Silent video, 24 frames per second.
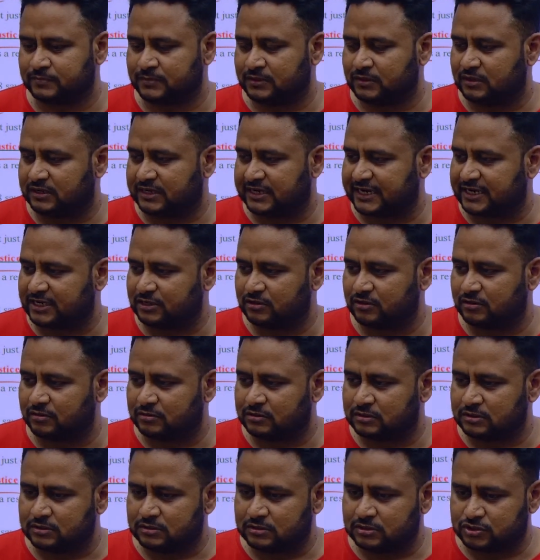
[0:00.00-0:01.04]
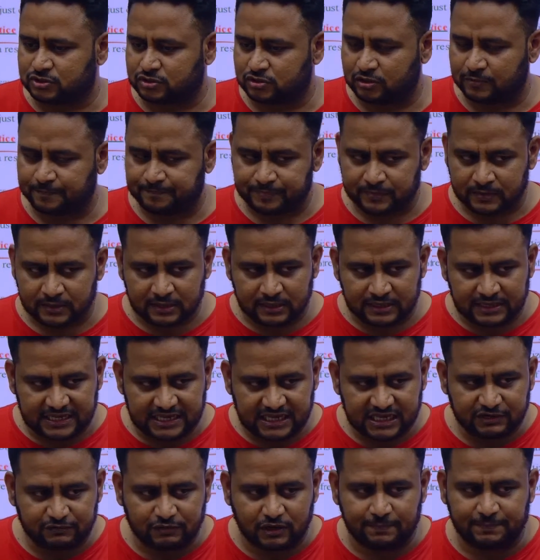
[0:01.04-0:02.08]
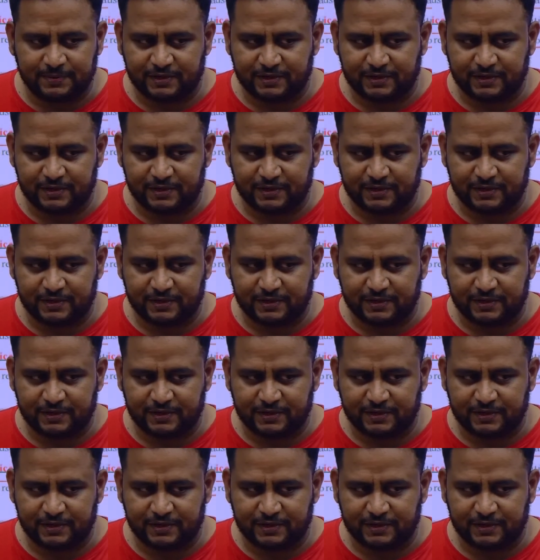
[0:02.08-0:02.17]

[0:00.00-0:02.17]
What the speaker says: Correct? No? So, equal pay